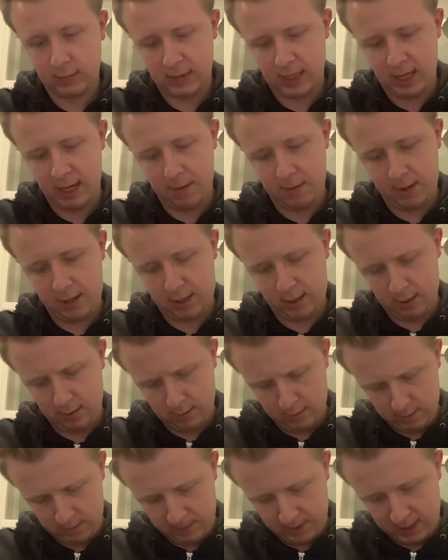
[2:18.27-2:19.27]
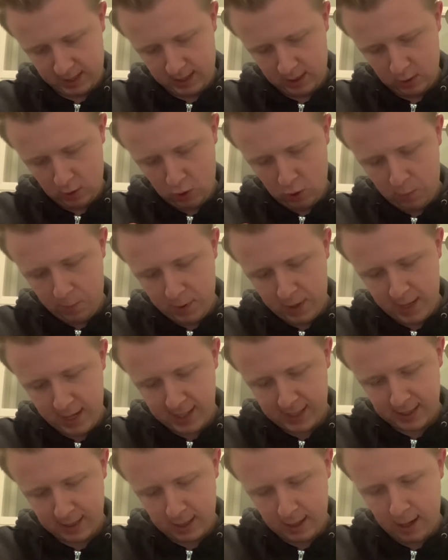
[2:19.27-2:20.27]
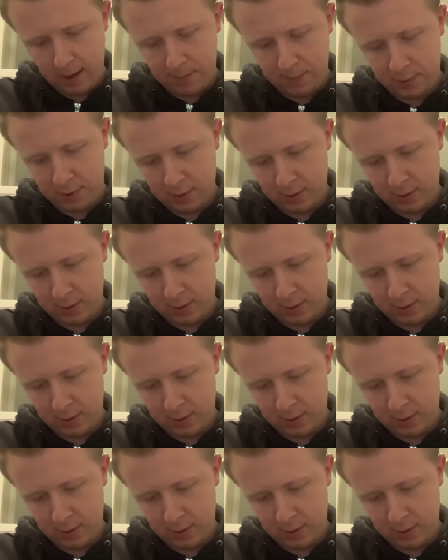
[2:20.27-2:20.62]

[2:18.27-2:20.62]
There we go, if I can open this up.